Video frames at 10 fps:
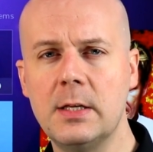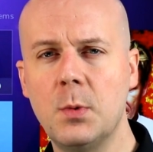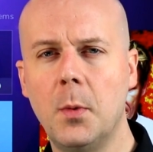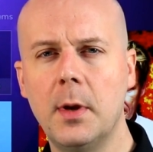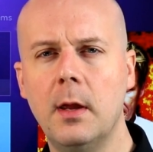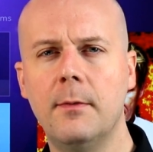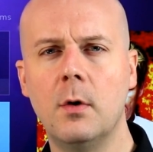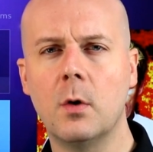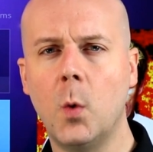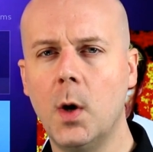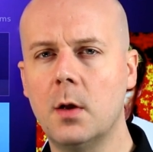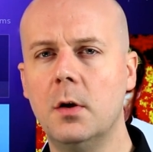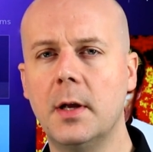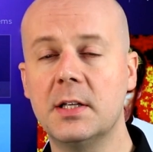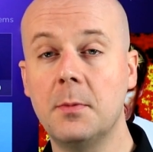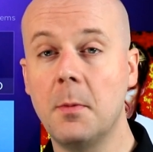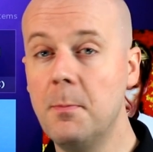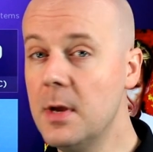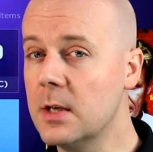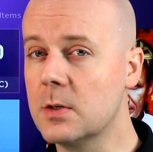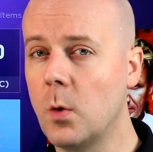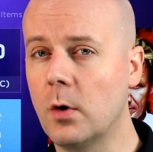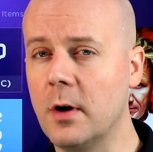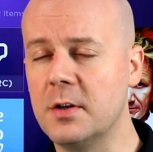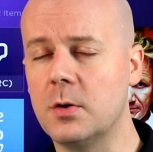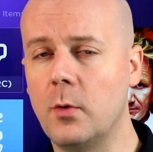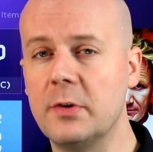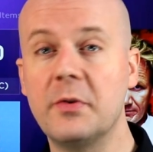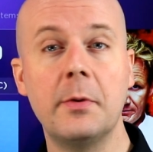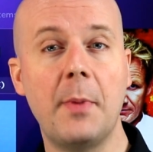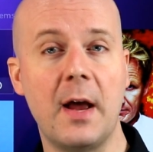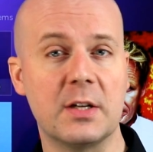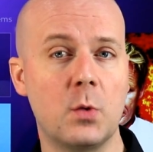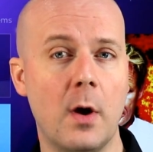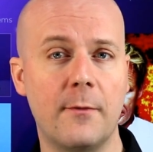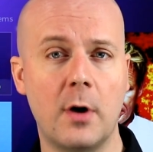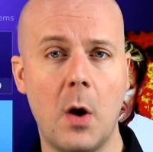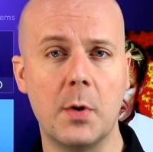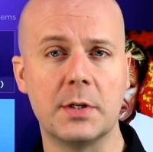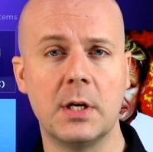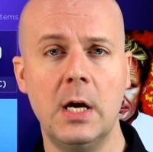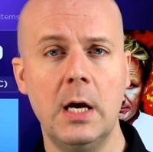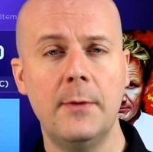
This is where we give you a quick look at some of the biggest Cord Cutting stories from the past 24 hours.